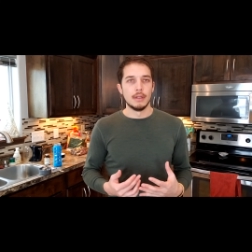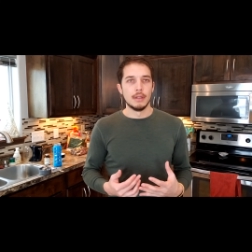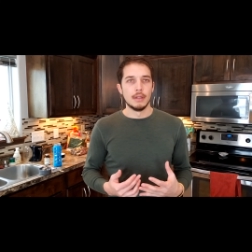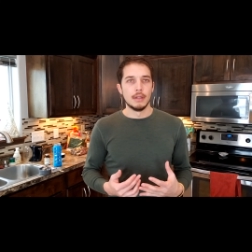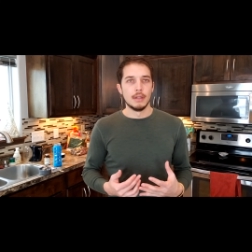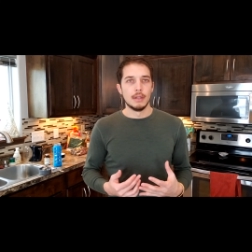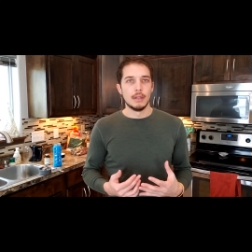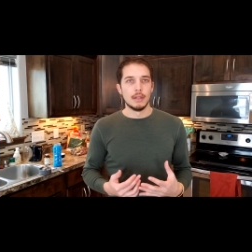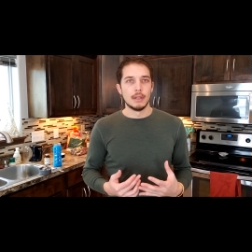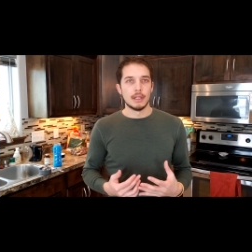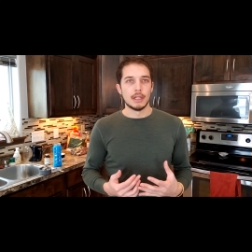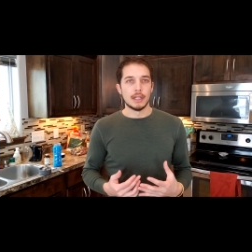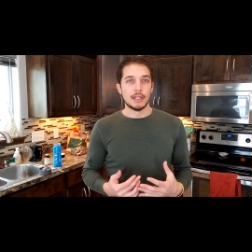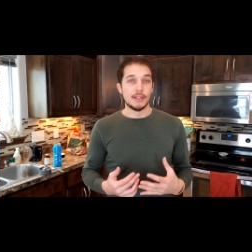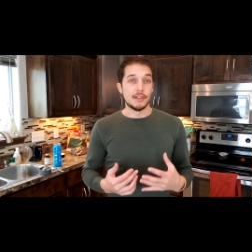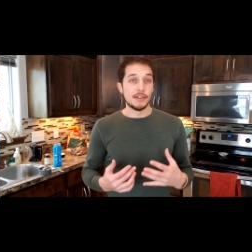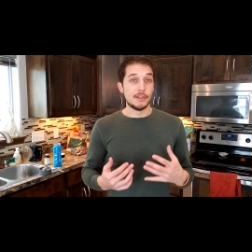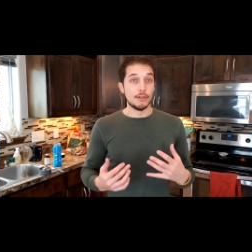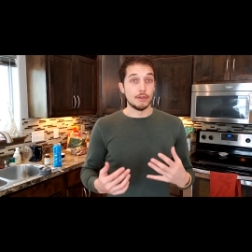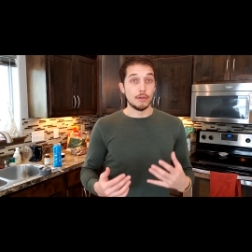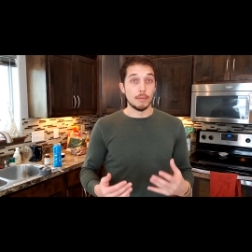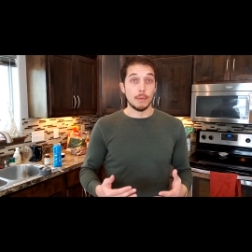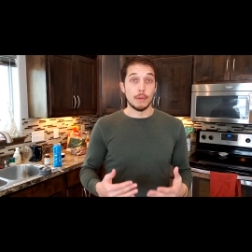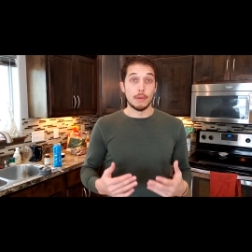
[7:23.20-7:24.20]

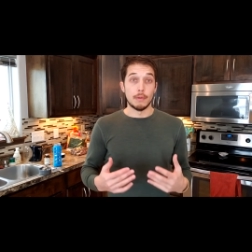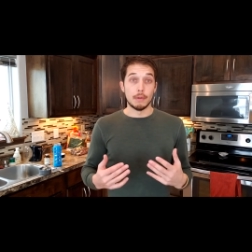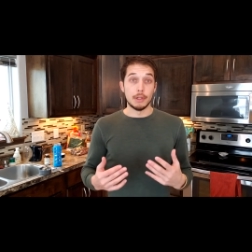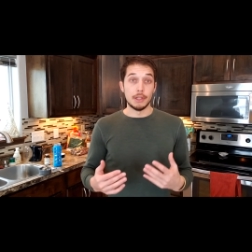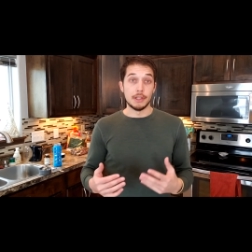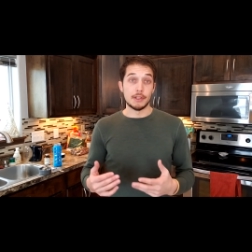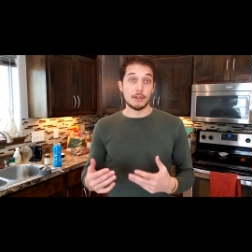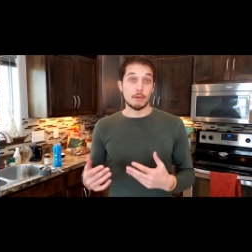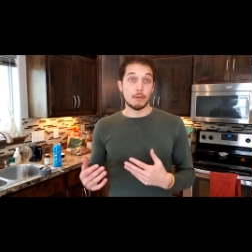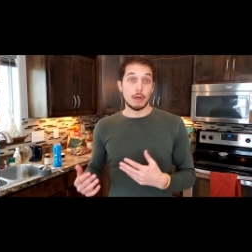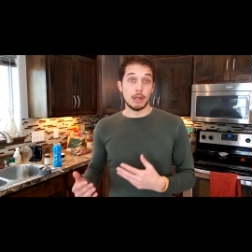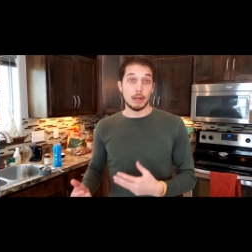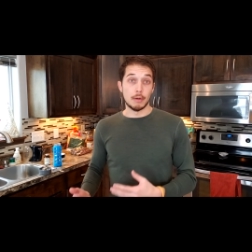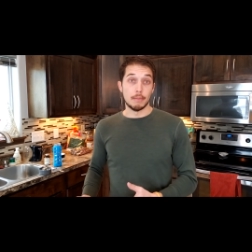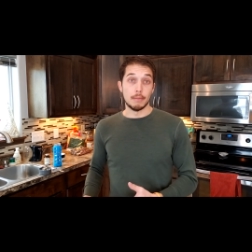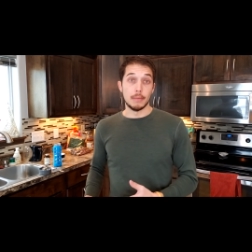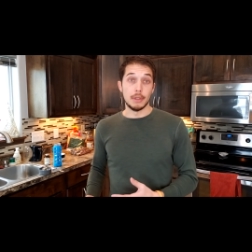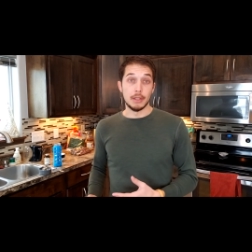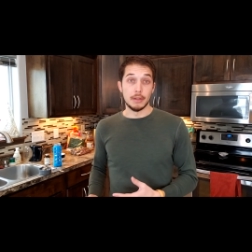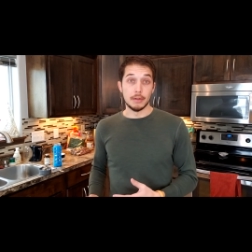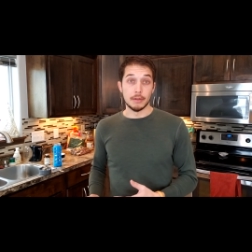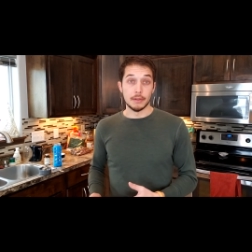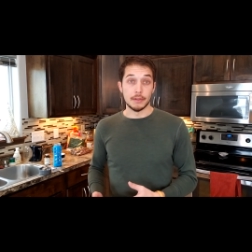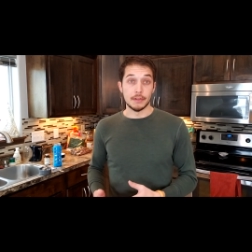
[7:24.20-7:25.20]
consume 3 square
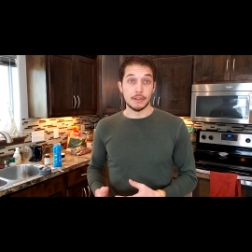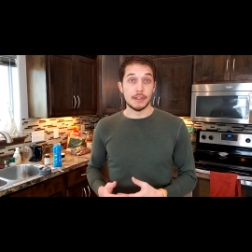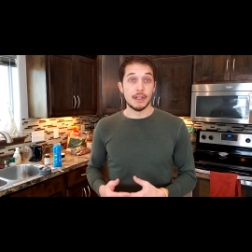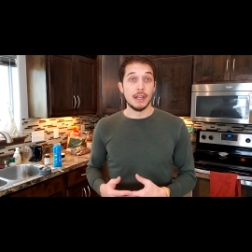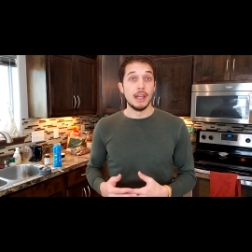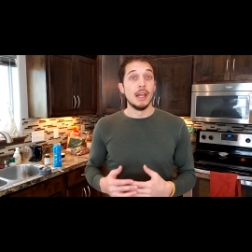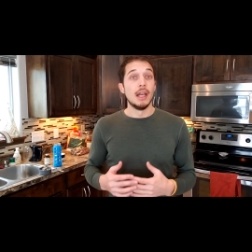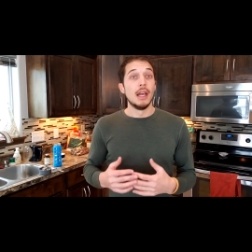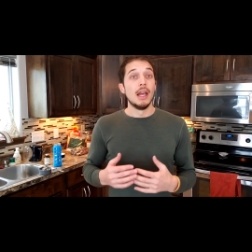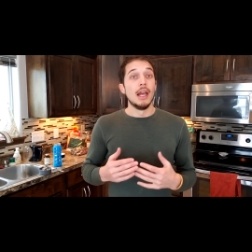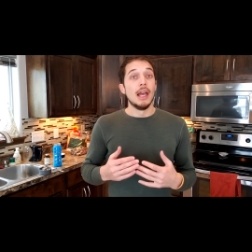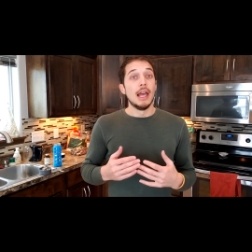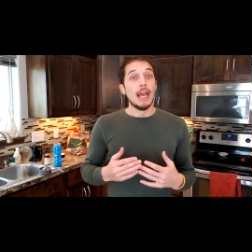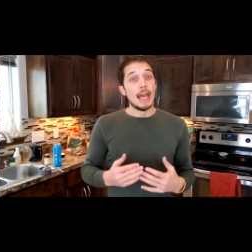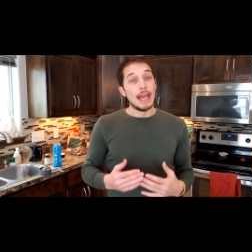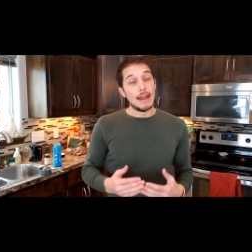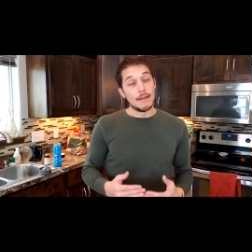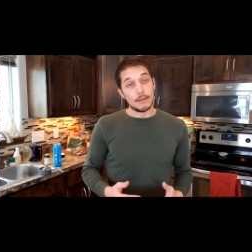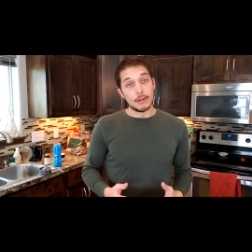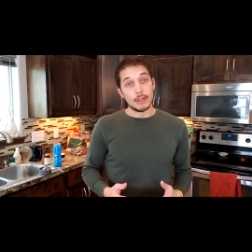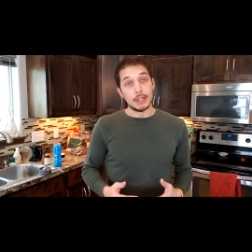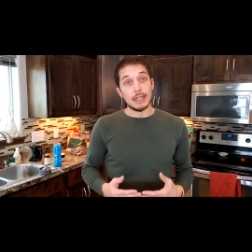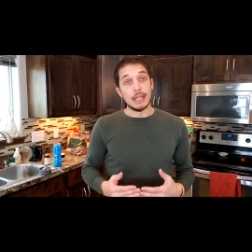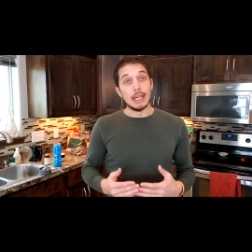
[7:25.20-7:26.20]
meals
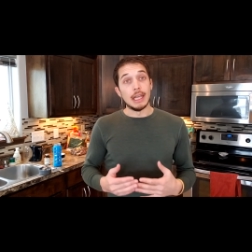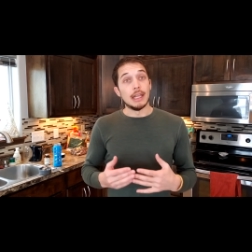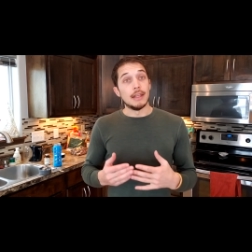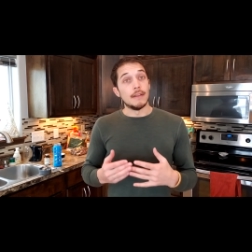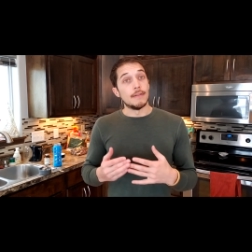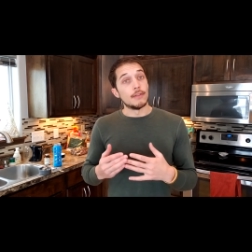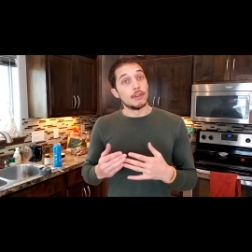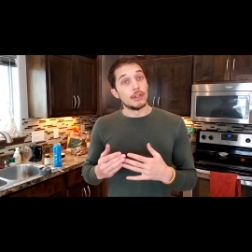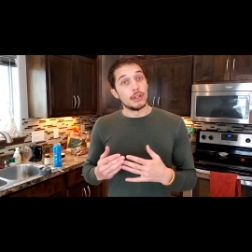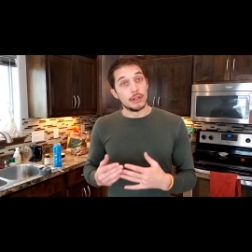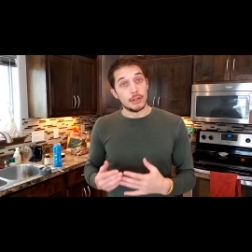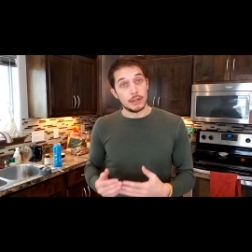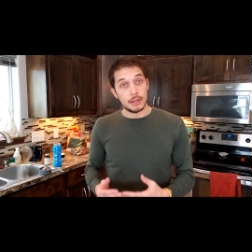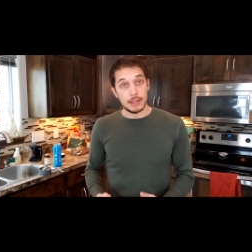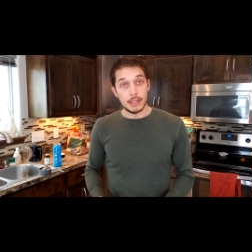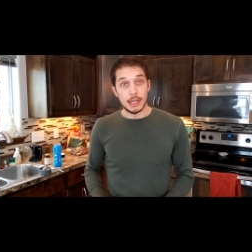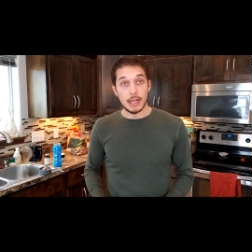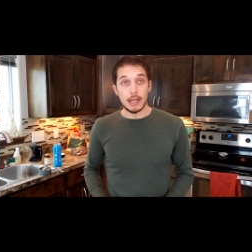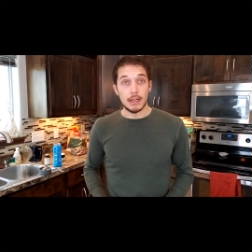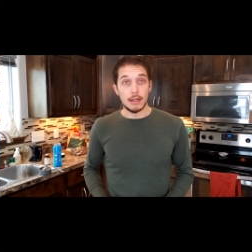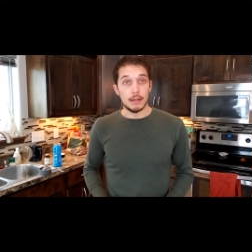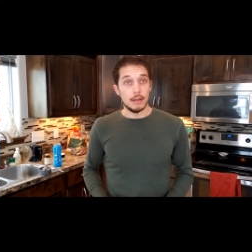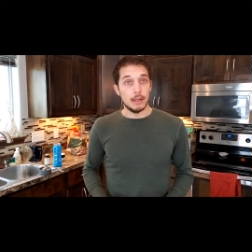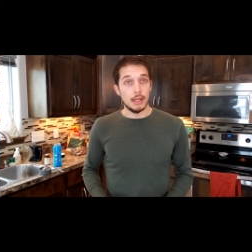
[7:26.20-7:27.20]
every day for your
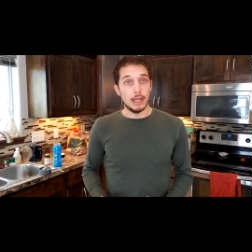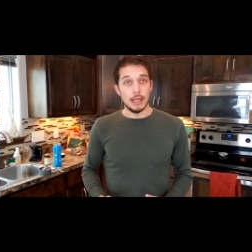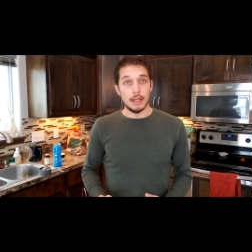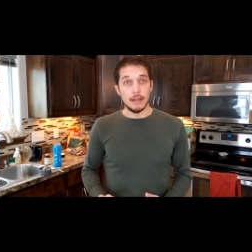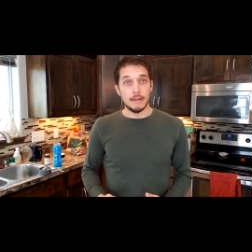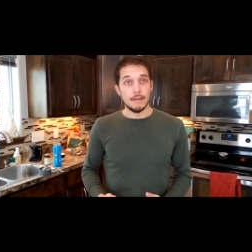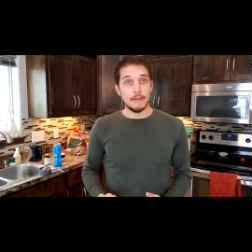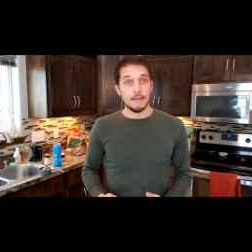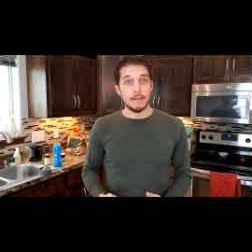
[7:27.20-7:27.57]
entire life.